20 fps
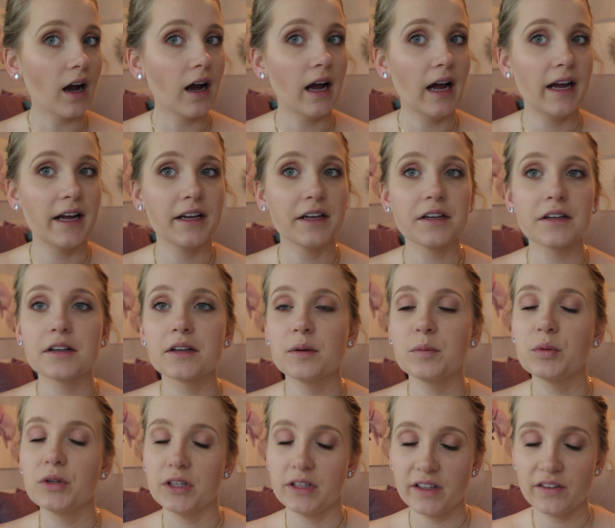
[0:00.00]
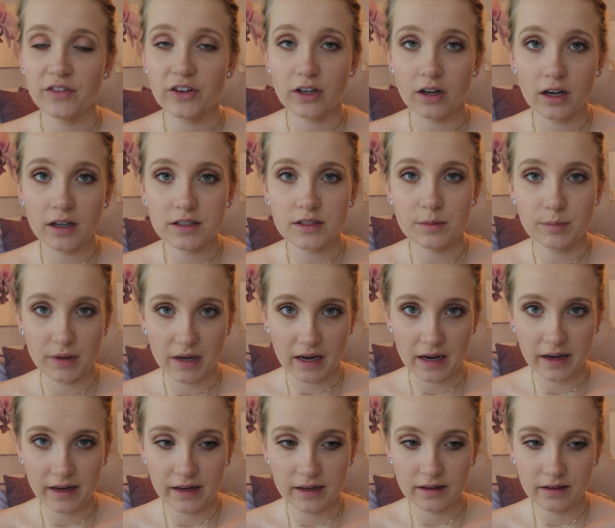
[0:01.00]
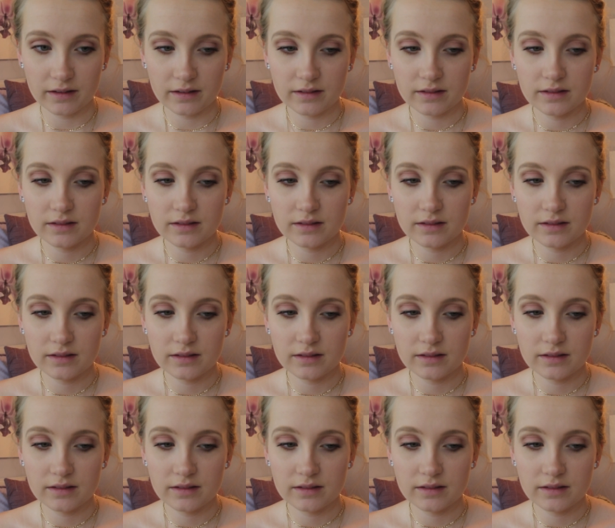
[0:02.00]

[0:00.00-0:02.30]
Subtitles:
I completely forgot to buy